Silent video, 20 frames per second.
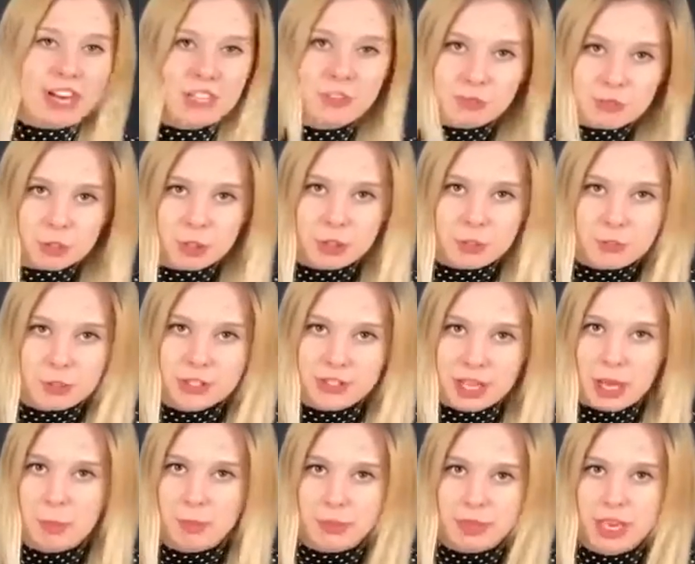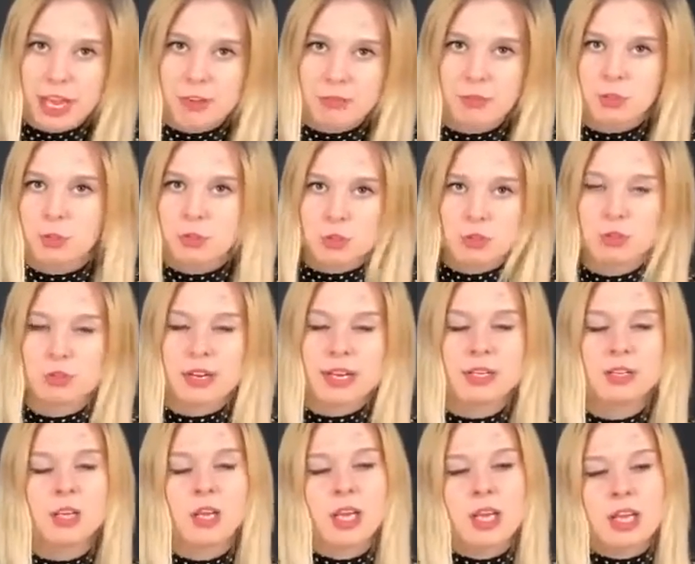right food, for example, yeah, if you just
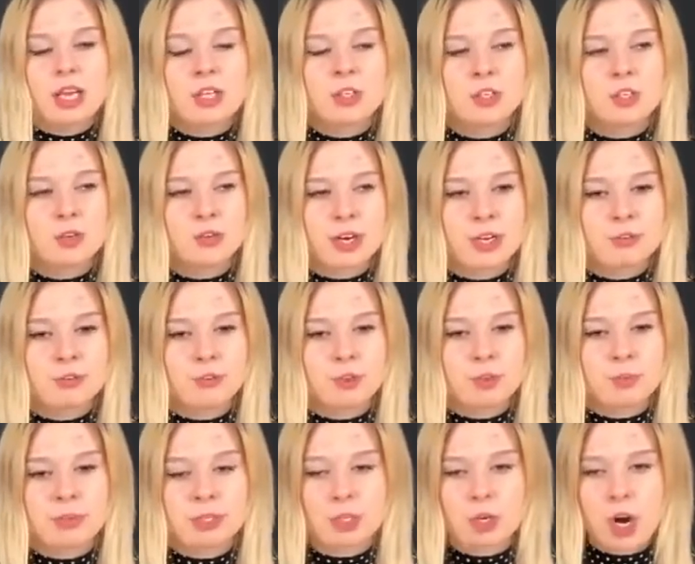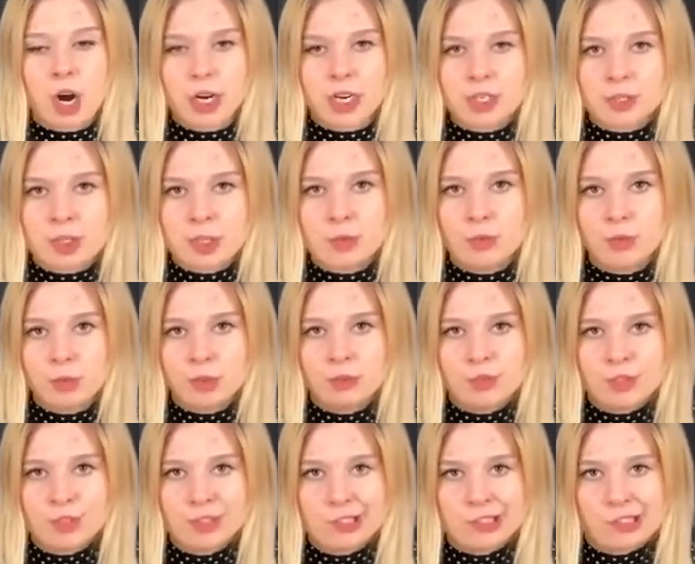eat the right food, but your organism is full
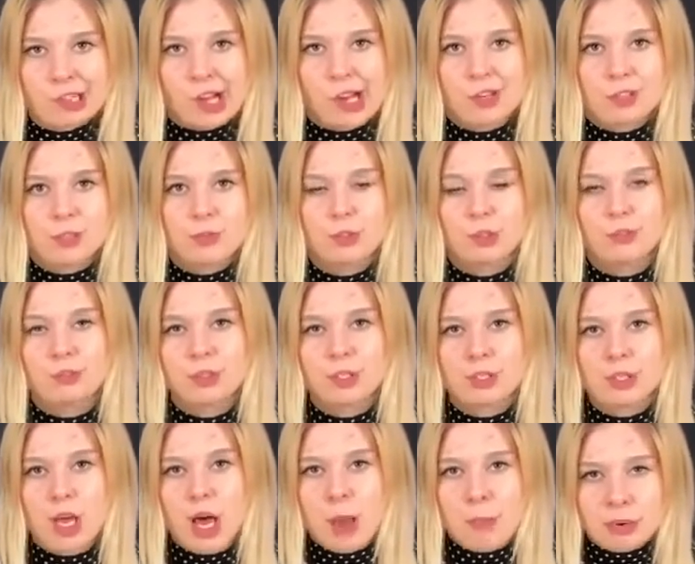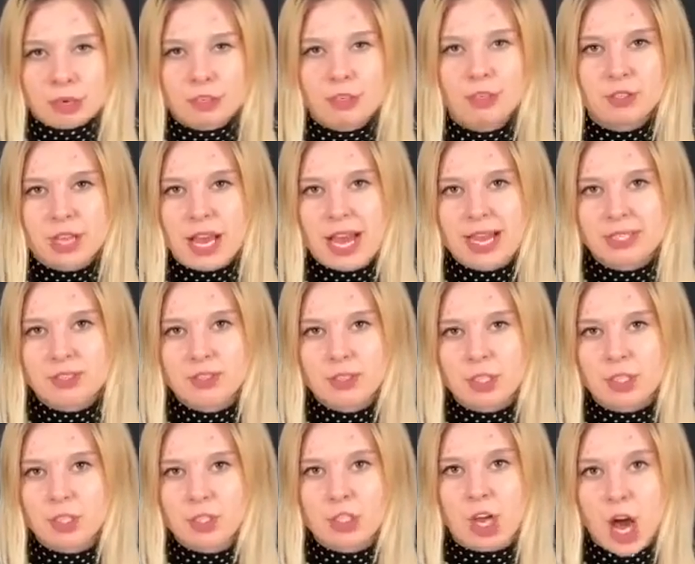of these slunks, full of these parasites
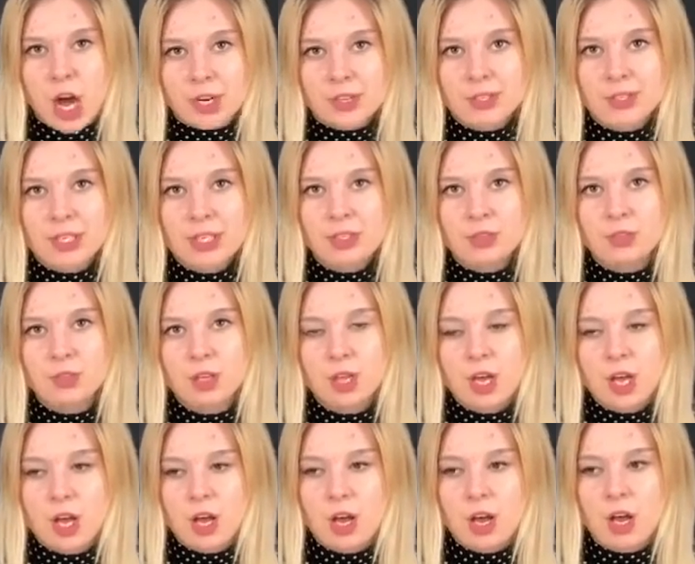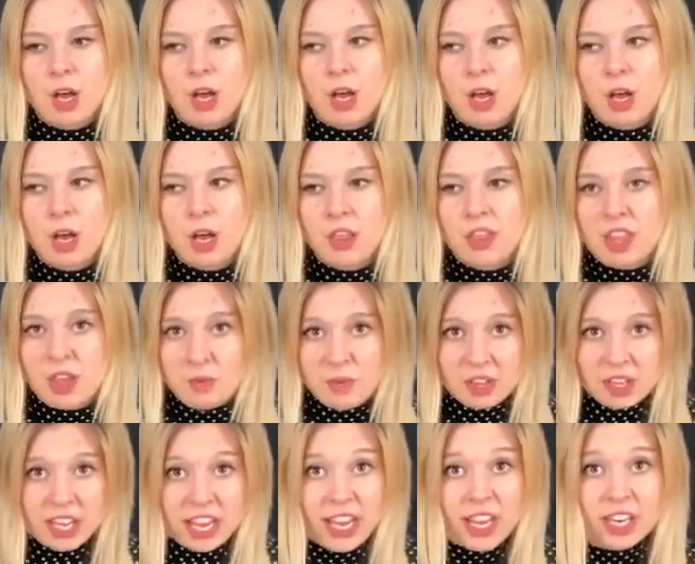and toxins, they
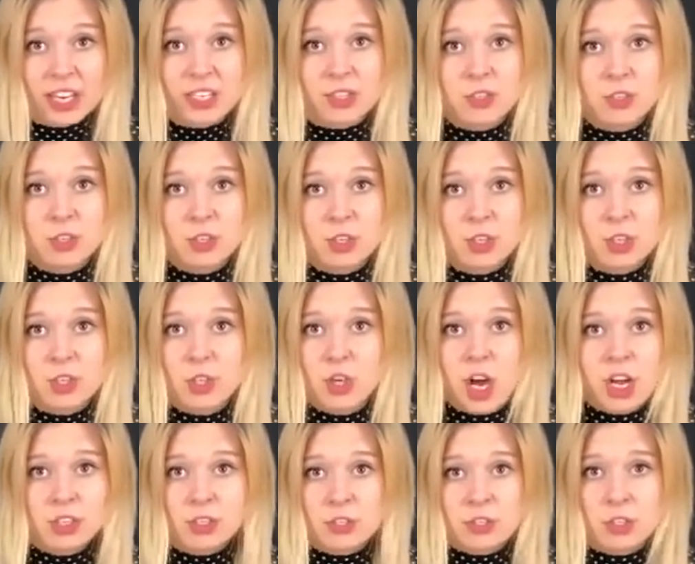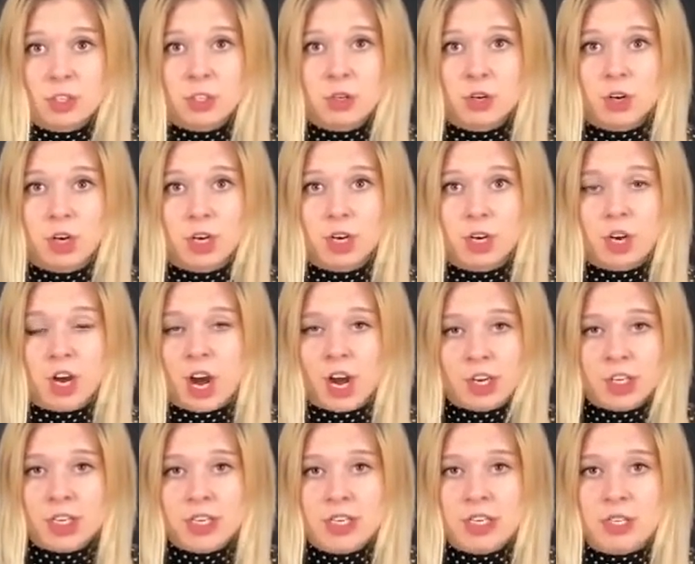will eat it. Not your
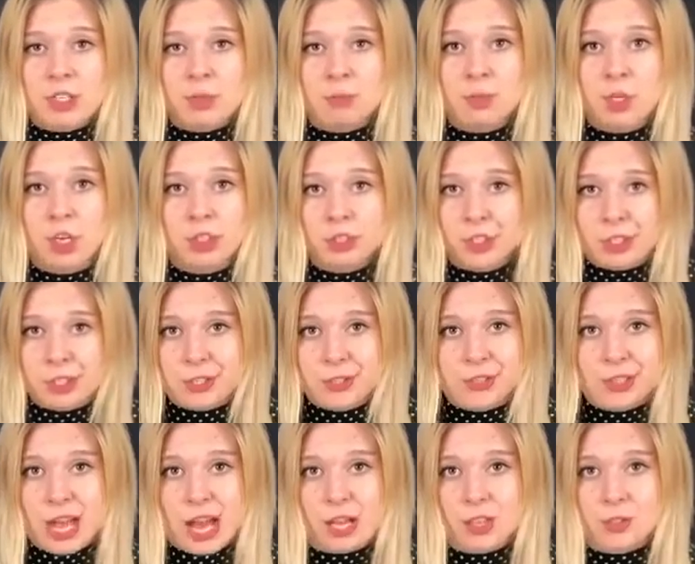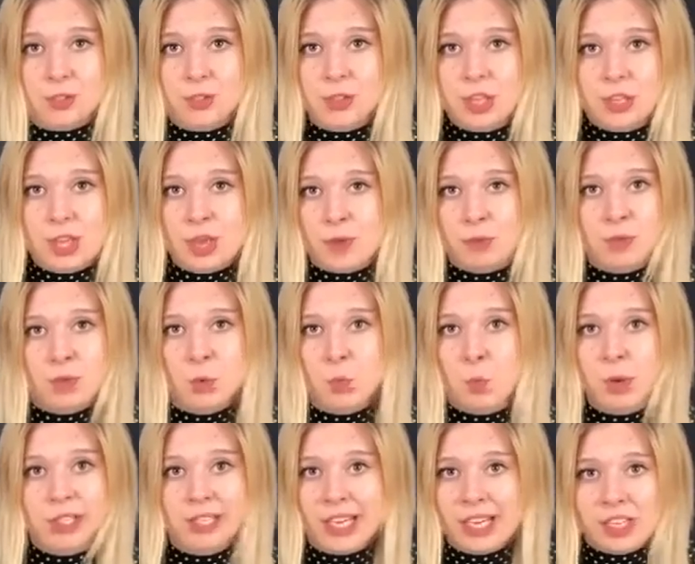organism, not your cells. They
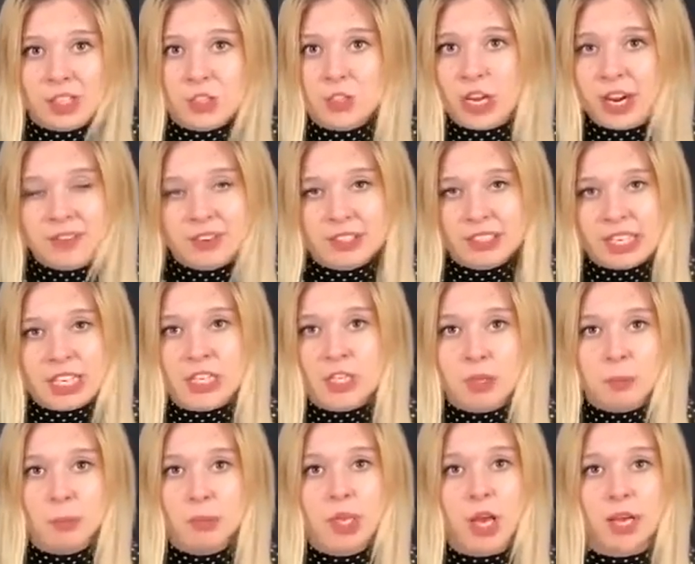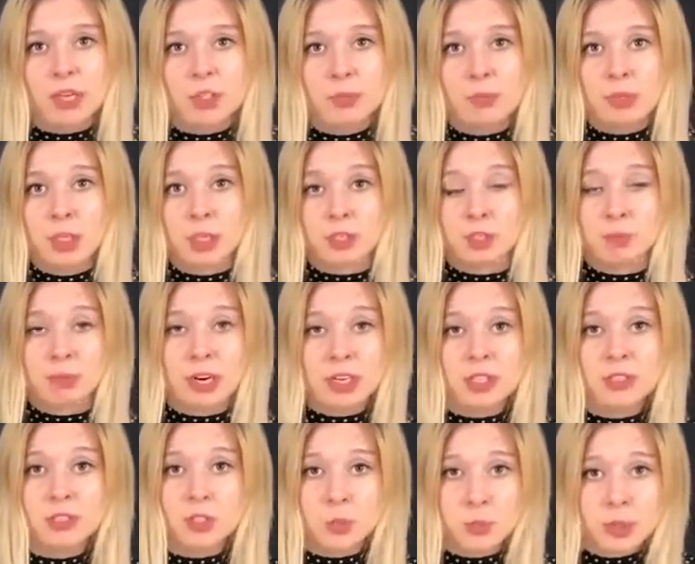won't get it directly in the blood, because
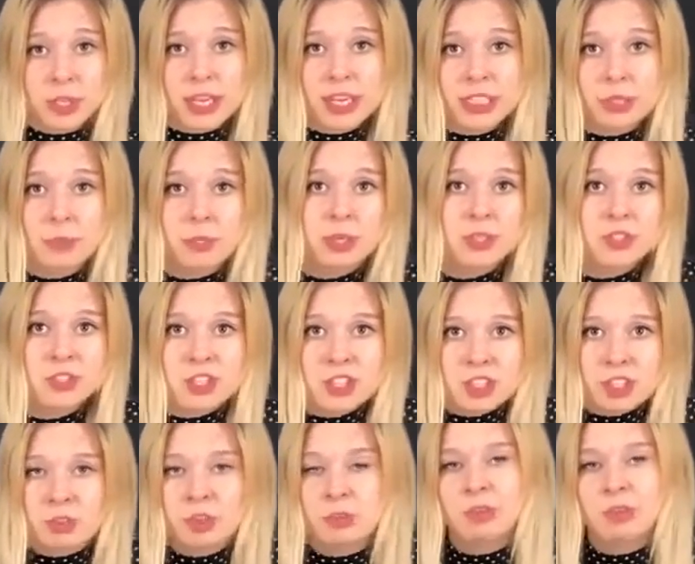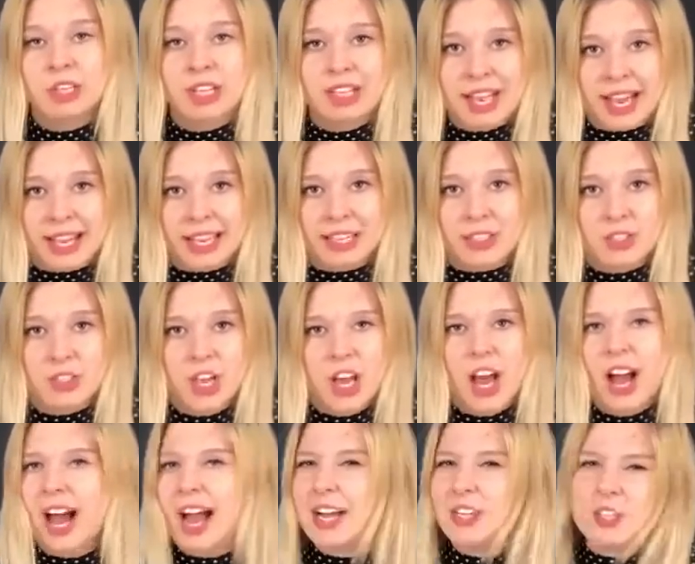parasites will eat it because they like it.
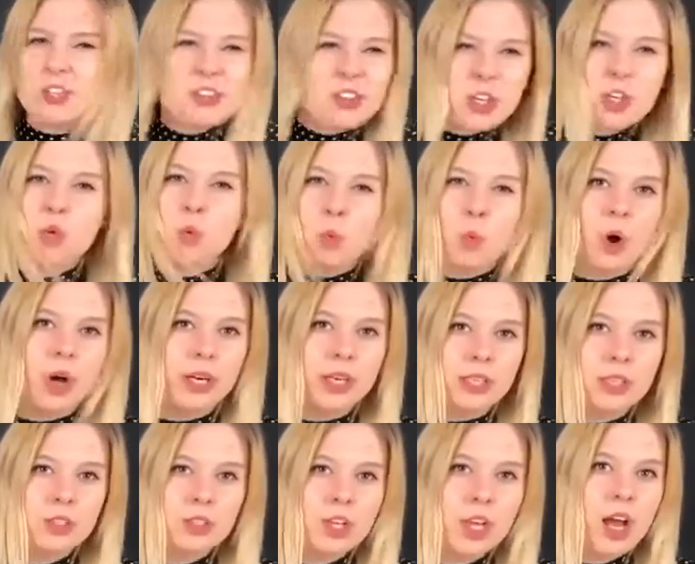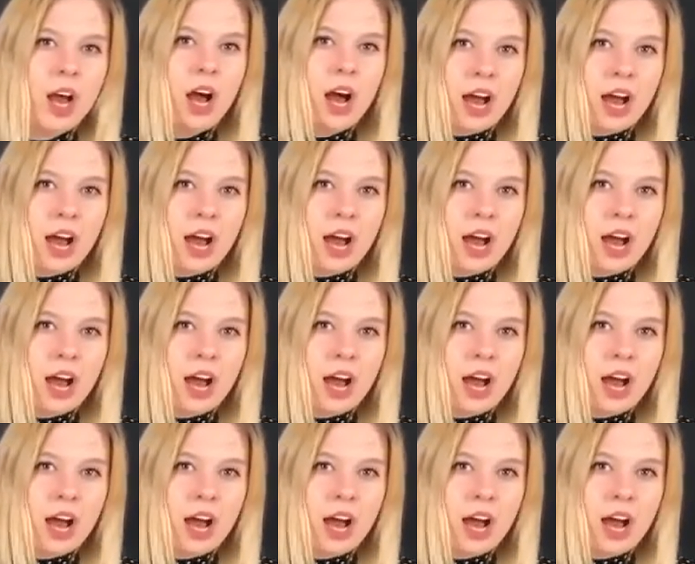I don't think you want it.